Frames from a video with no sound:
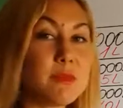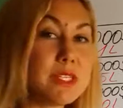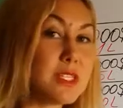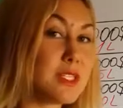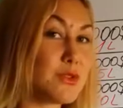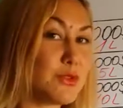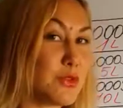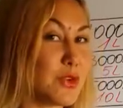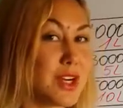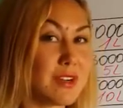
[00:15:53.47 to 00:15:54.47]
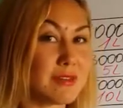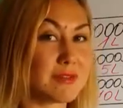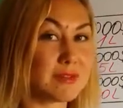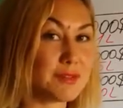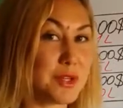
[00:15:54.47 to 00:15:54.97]
this business to four
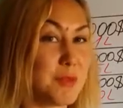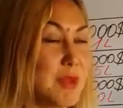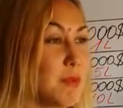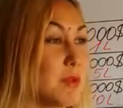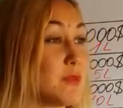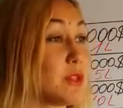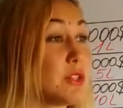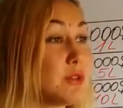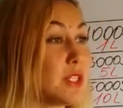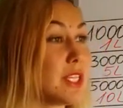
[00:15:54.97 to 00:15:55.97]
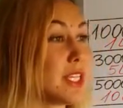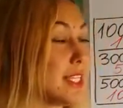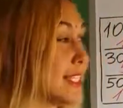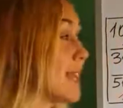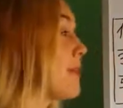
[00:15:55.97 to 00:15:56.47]
people. So it's really
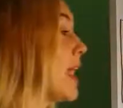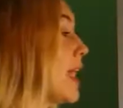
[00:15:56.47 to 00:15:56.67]
easy.